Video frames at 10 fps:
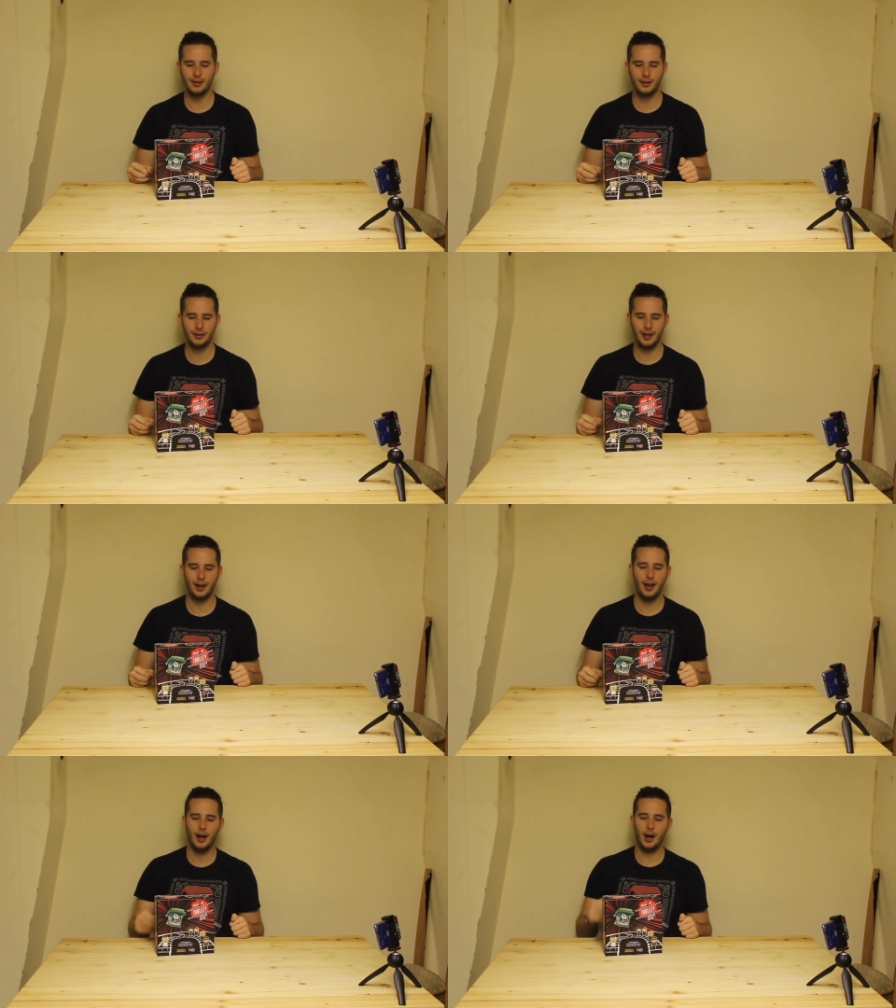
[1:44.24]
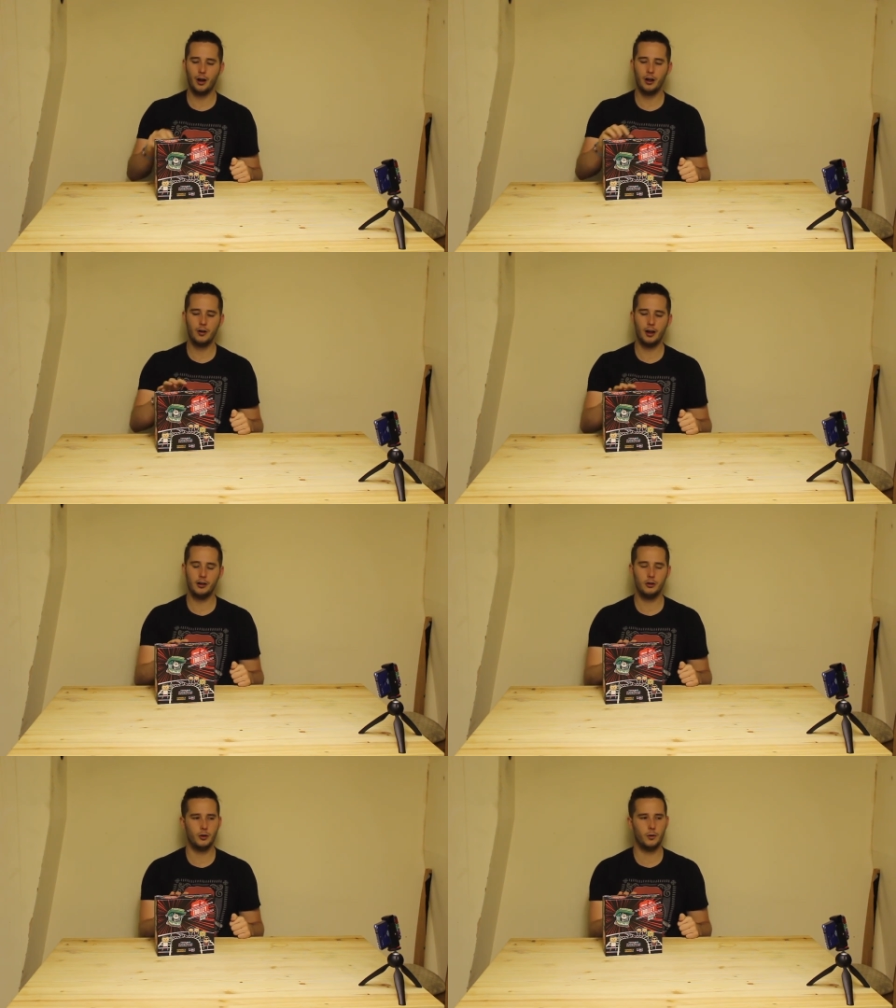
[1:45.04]
So yeah, I'll
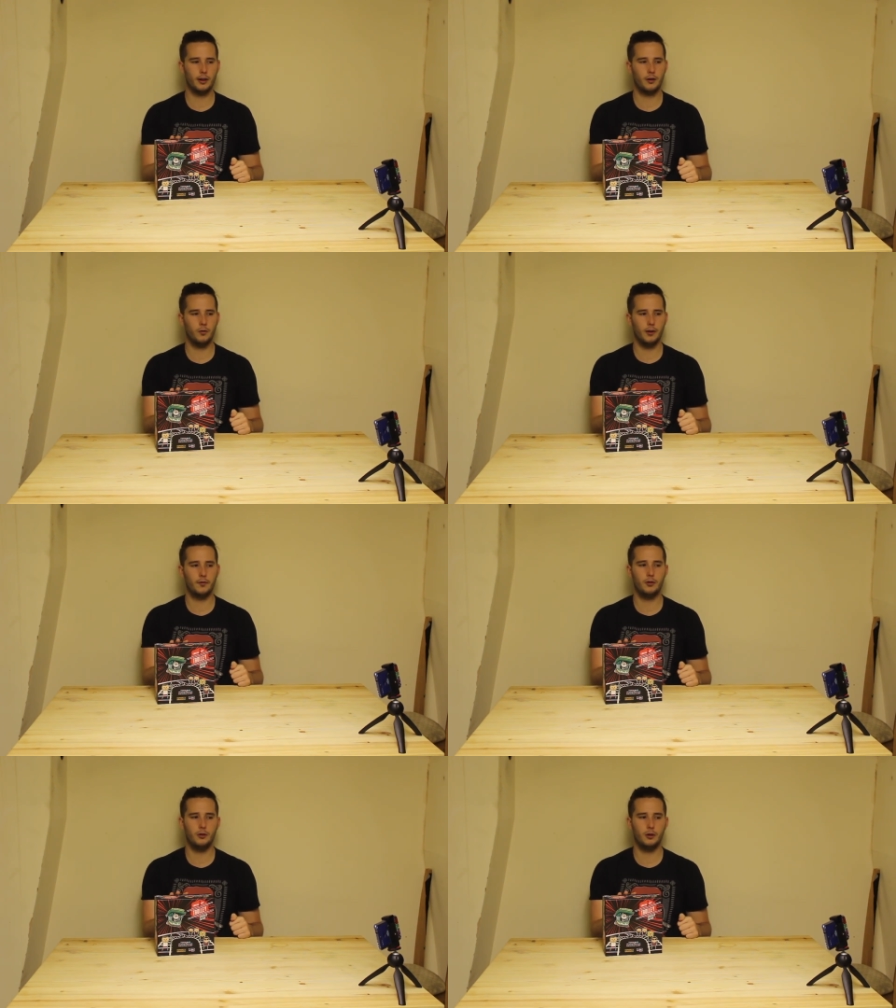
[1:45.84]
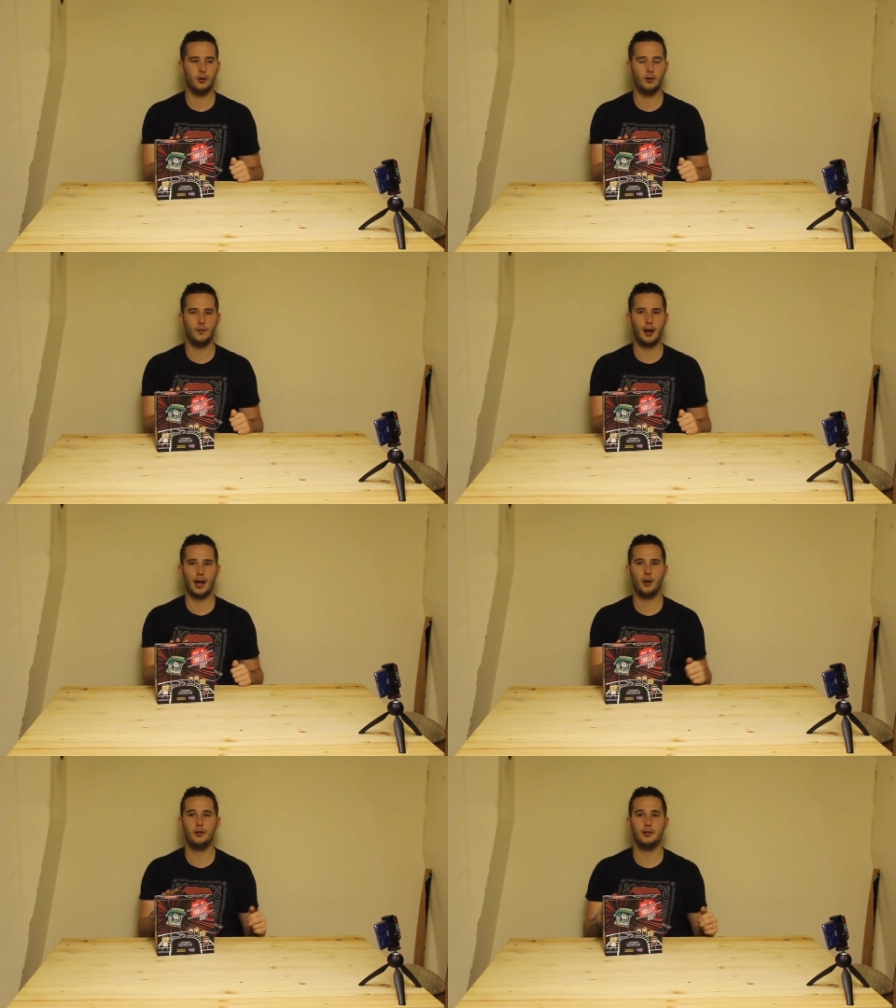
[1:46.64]
do a quick run through of
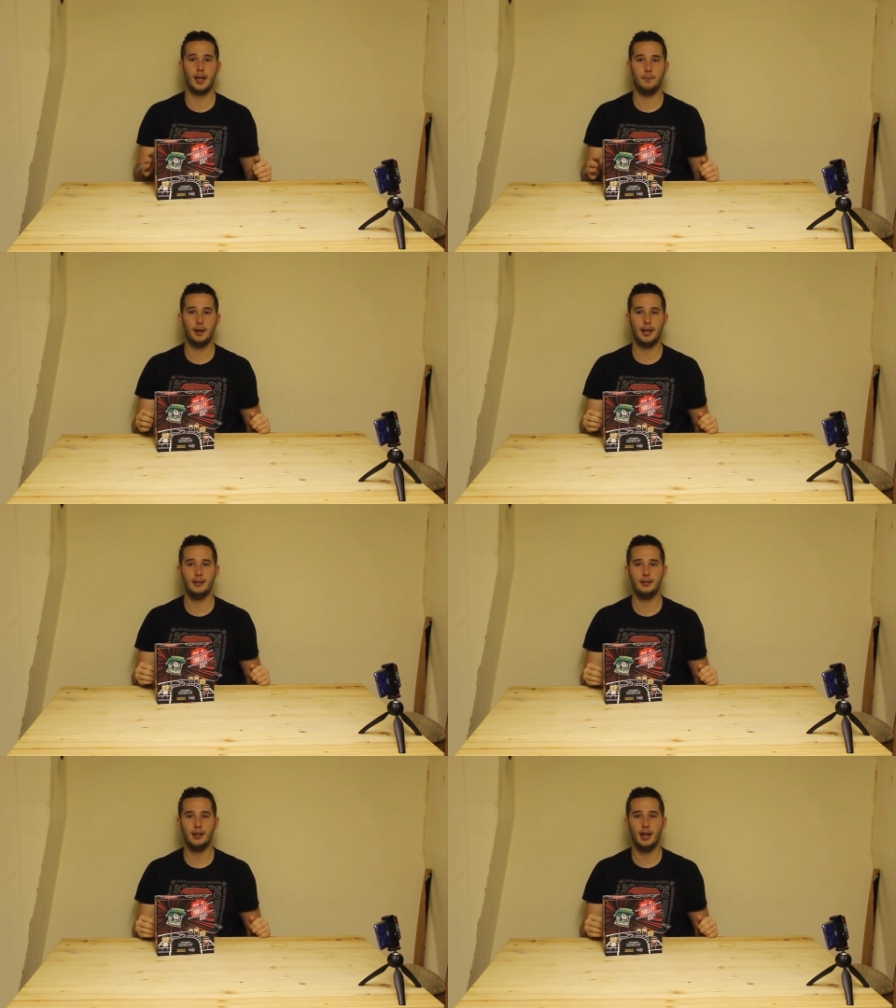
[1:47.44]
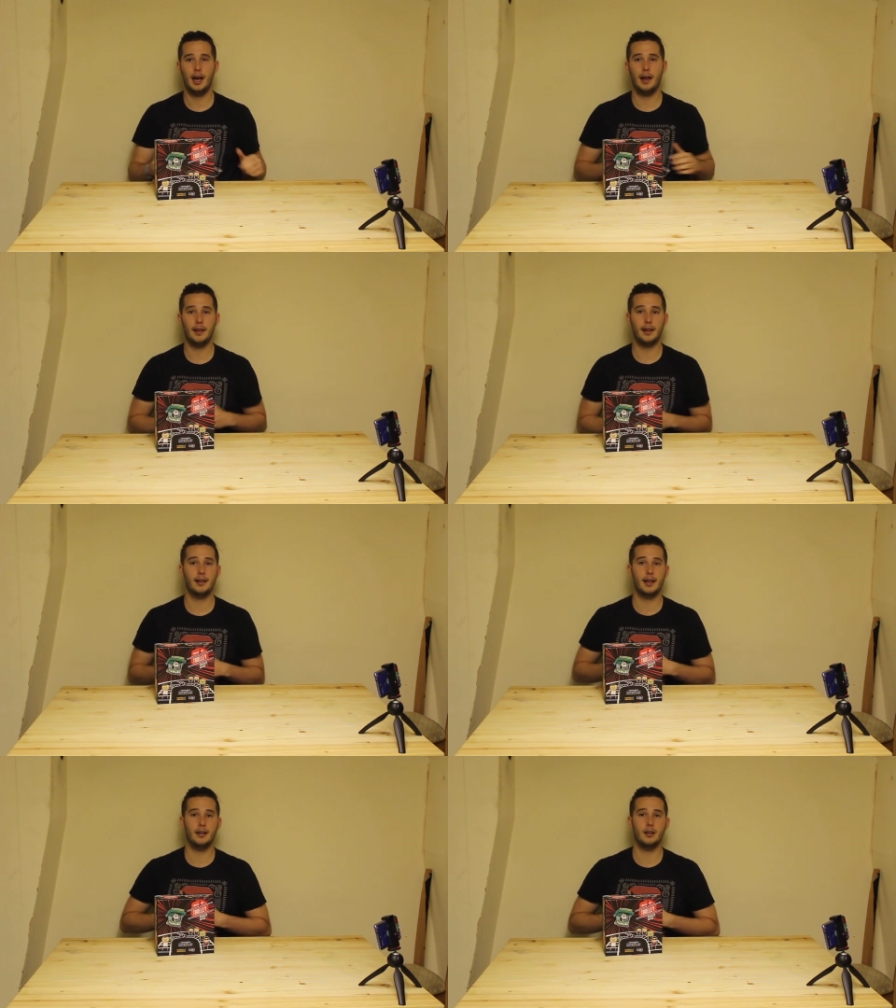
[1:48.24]
how this game plays, and then at
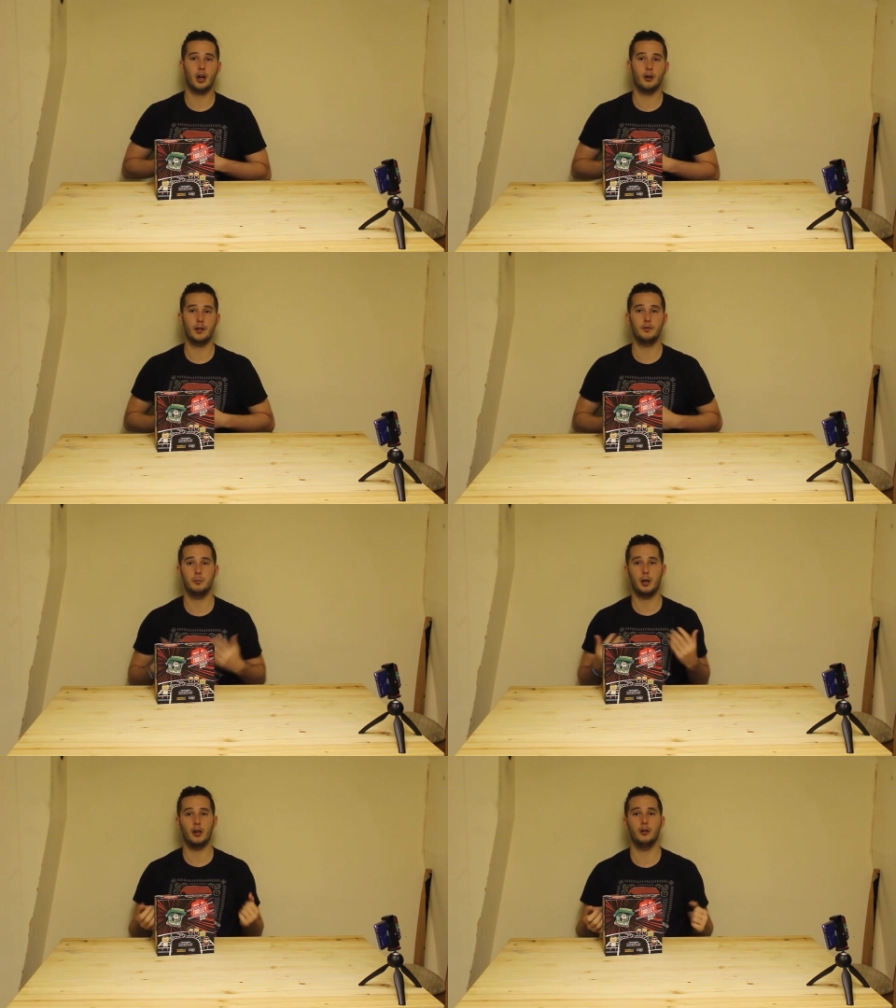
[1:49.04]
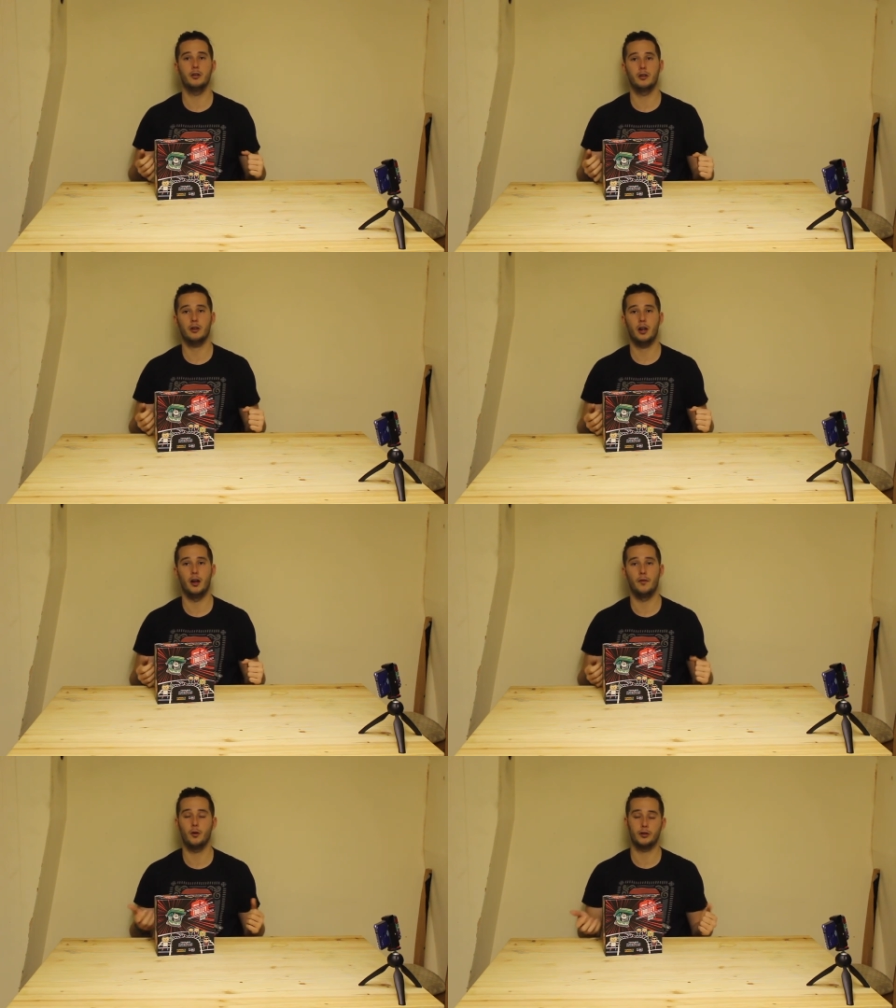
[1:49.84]
the end I'll give you my
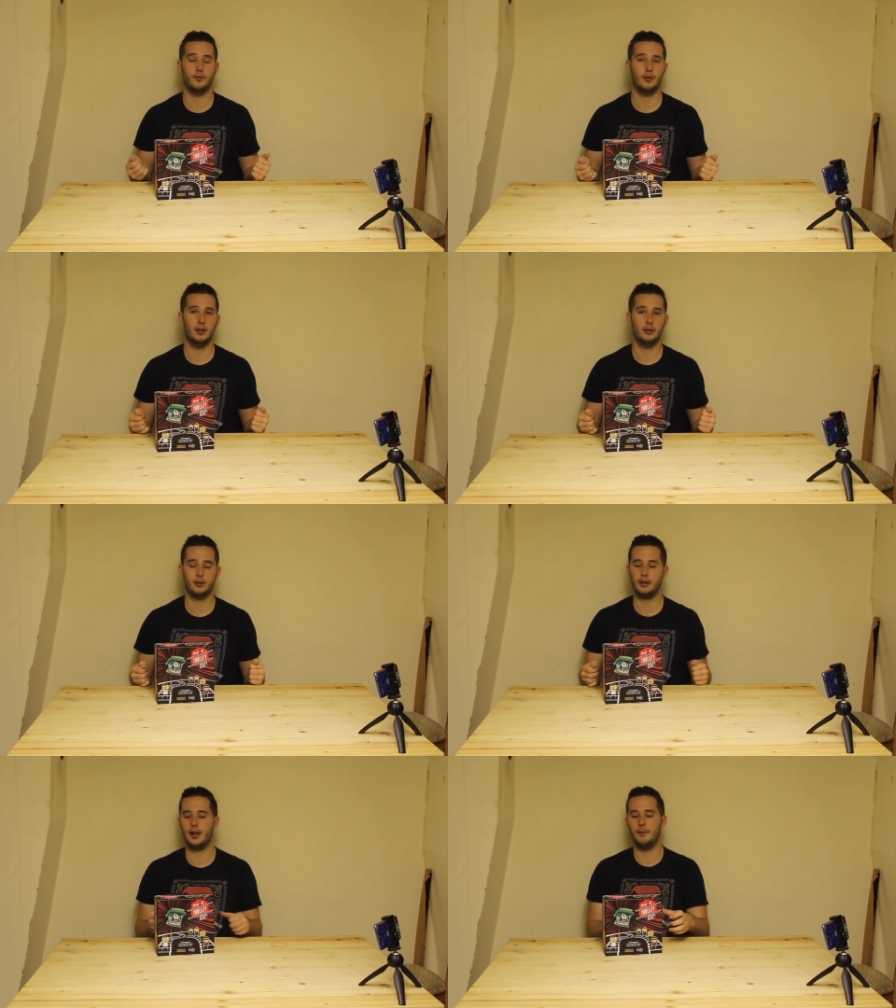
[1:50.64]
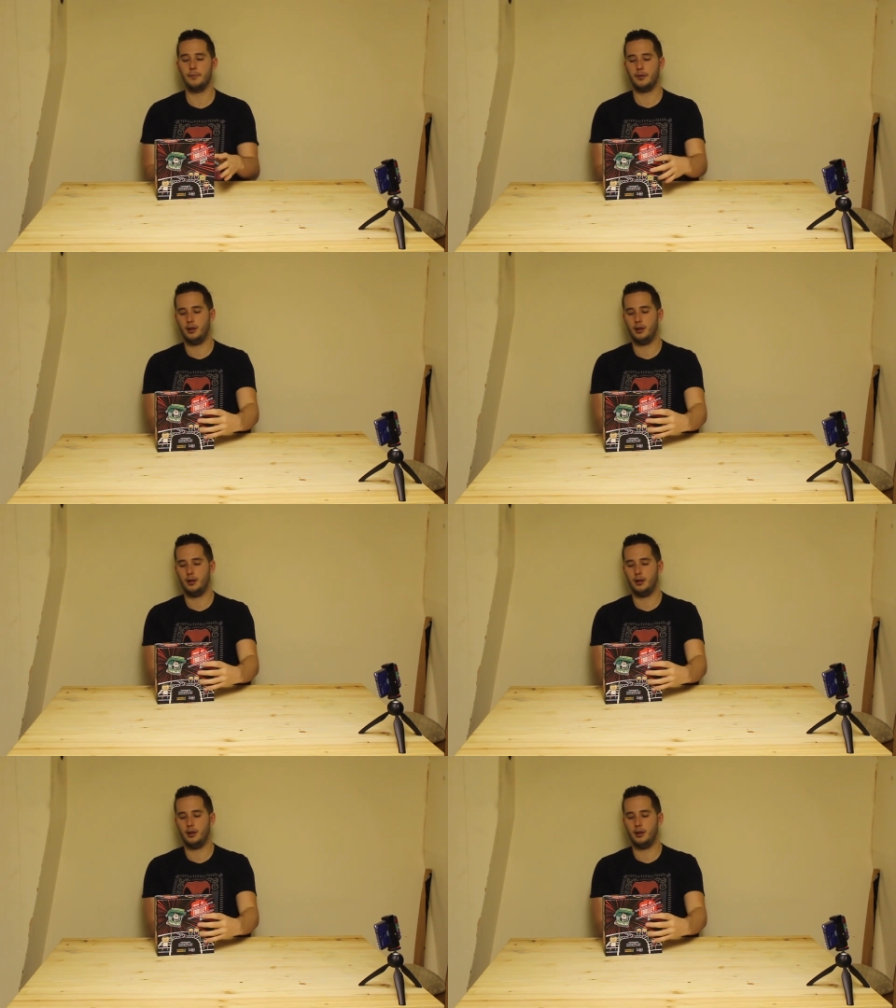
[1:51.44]
own thoughts and feelings on the game.